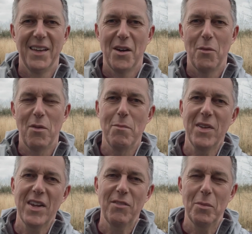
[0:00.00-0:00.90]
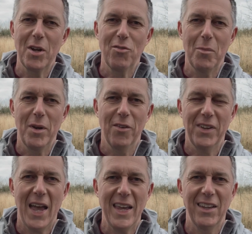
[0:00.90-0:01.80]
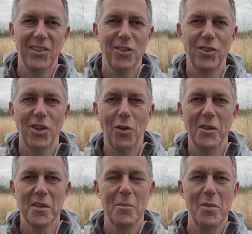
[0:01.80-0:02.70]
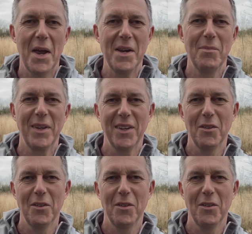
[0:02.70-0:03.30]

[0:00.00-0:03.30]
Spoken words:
We've missed everybody dropping off cakes and scones and bread because